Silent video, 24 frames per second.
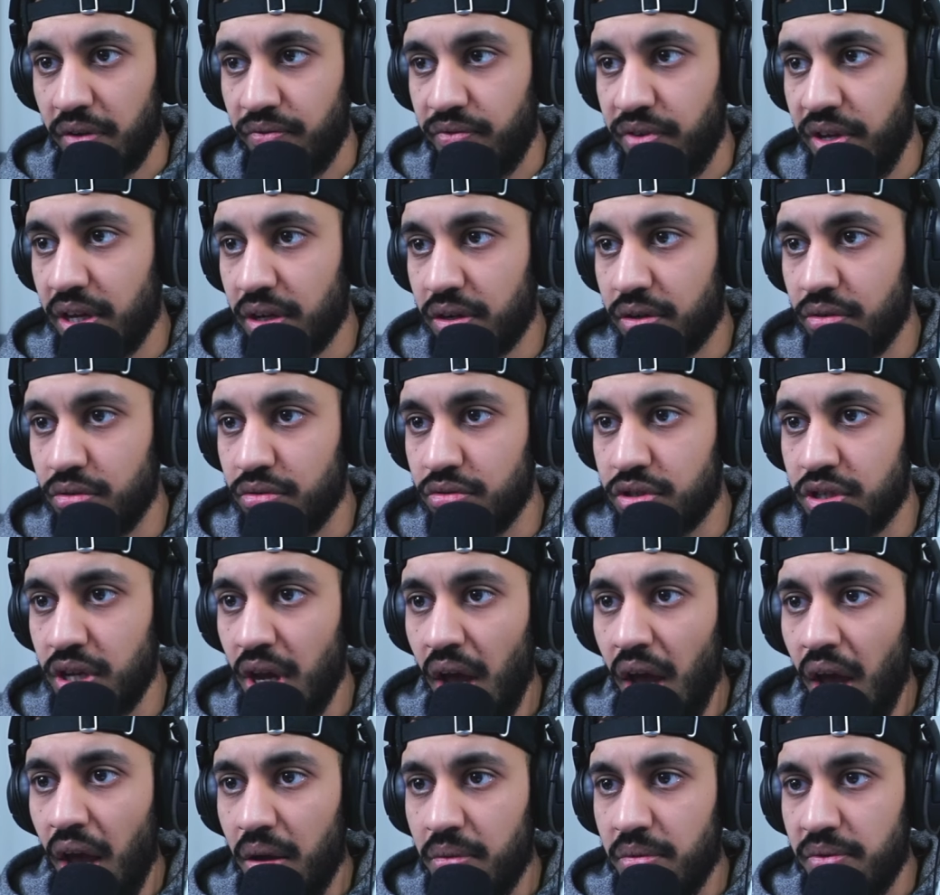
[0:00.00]
Vehicles,
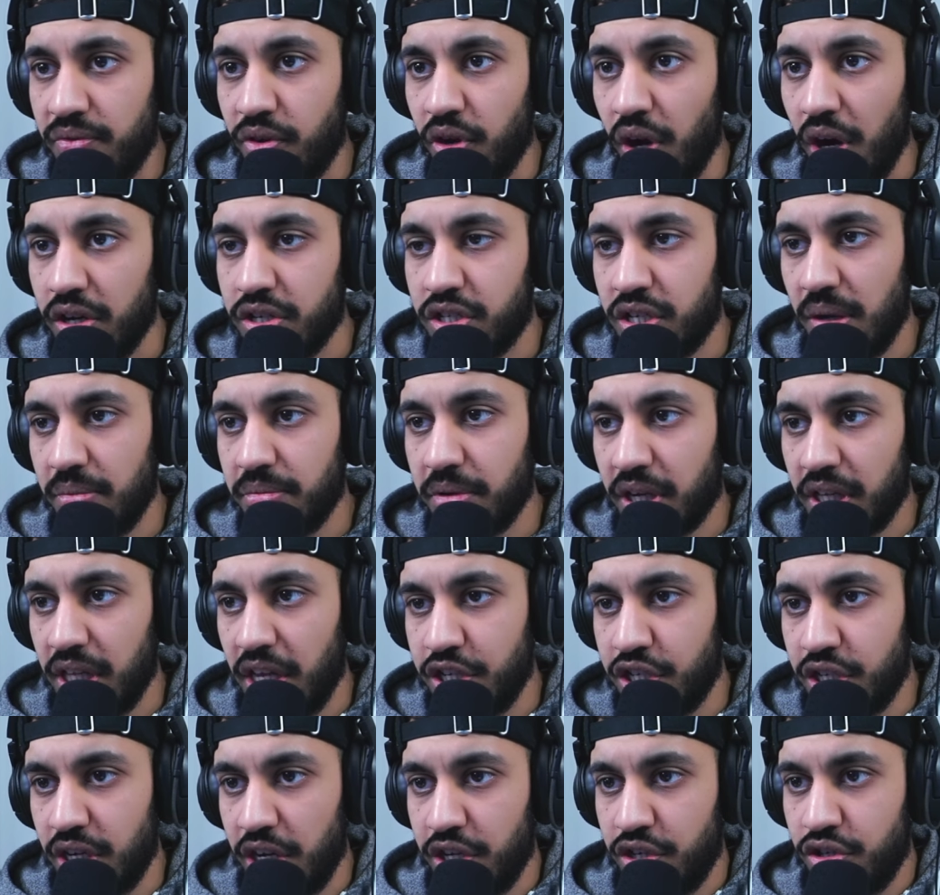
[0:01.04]
we've got some
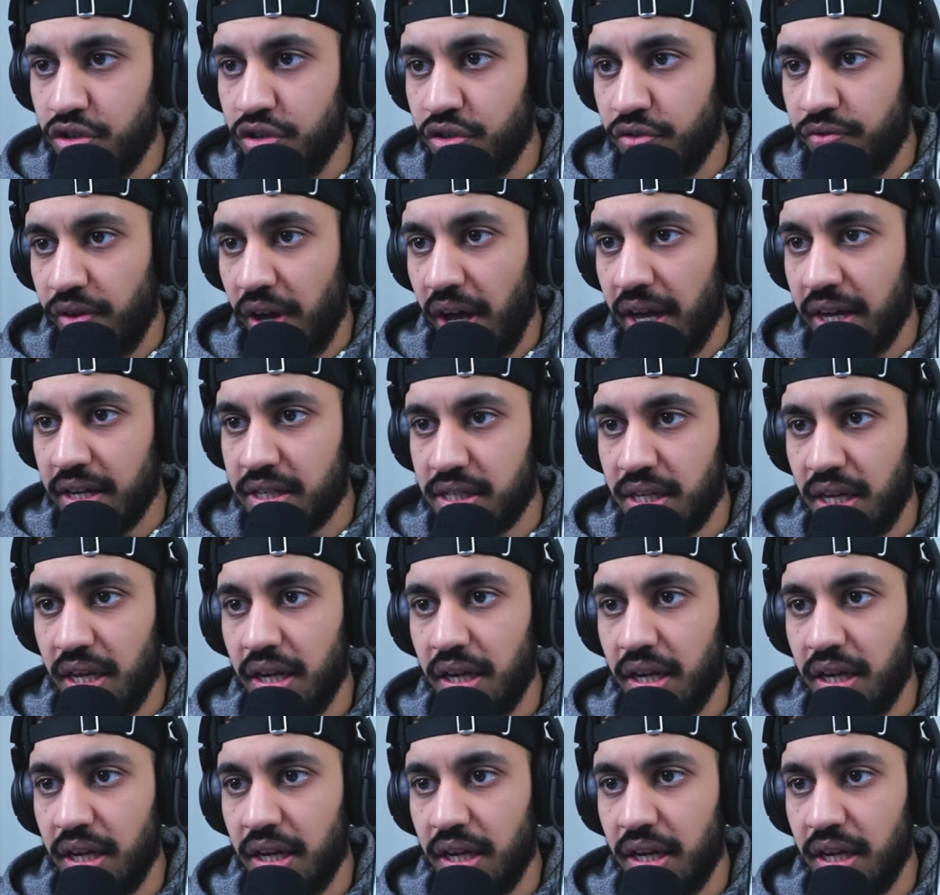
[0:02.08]
collision issues fixed,